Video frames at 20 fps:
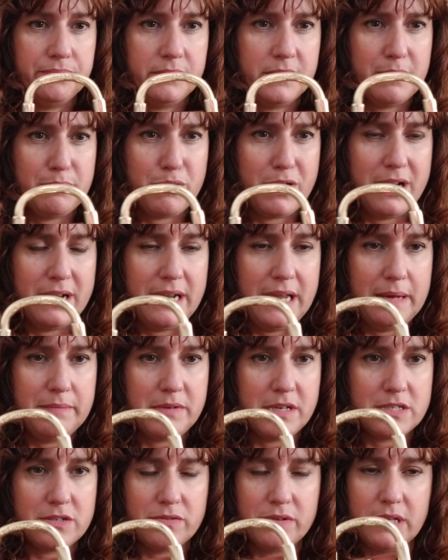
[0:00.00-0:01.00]
The brand name
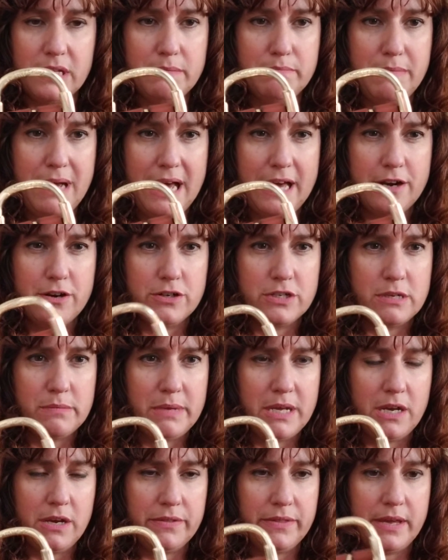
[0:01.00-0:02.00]
doesn't really matter to
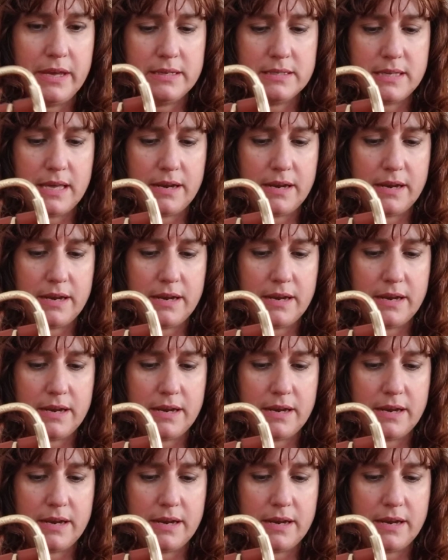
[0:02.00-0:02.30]
me on this.